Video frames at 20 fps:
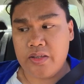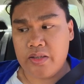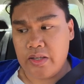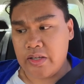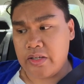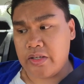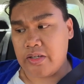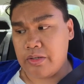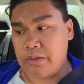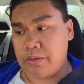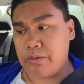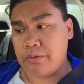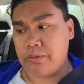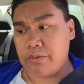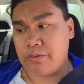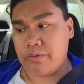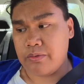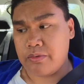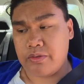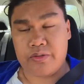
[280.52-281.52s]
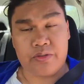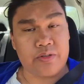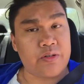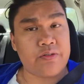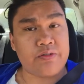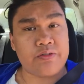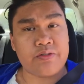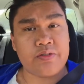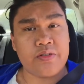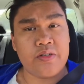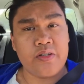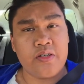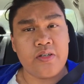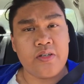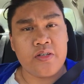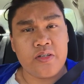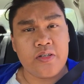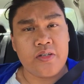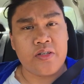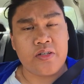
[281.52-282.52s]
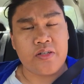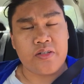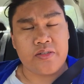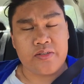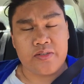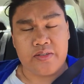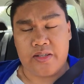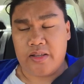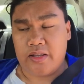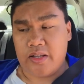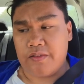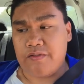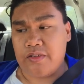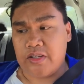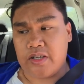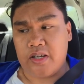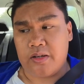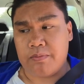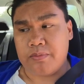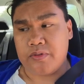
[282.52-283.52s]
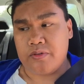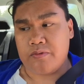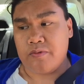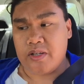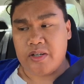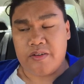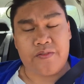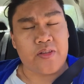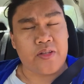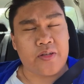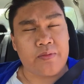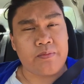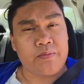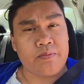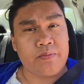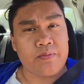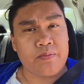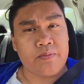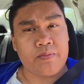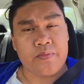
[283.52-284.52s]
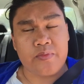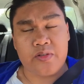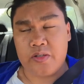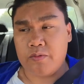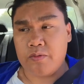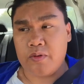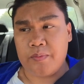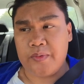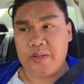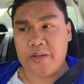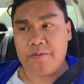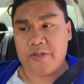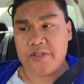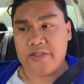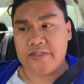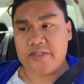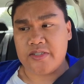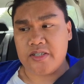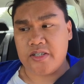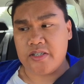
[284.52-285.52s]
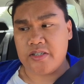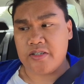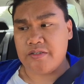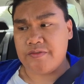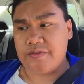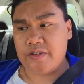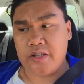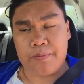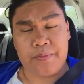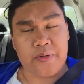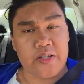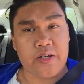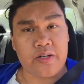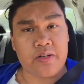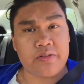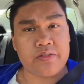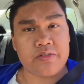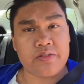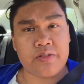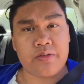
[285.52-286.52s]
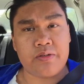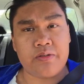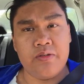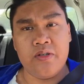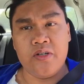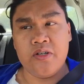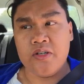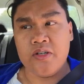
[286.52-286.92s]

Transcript: Thank you to those, the lovely couple. One of them, the woman, was uh, Filipino, so